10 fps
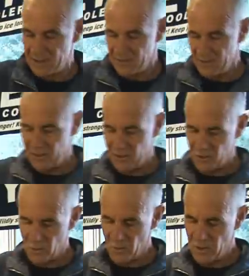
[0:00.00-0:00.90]
and this is
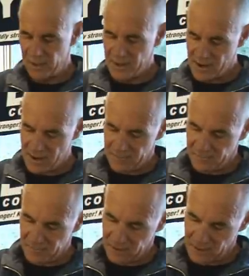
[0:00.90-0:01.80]
really hot,
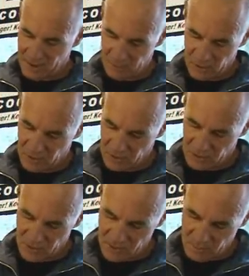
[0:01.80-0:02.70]
and I'm just going to
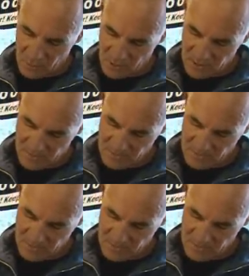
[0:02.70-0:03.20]
start pouring.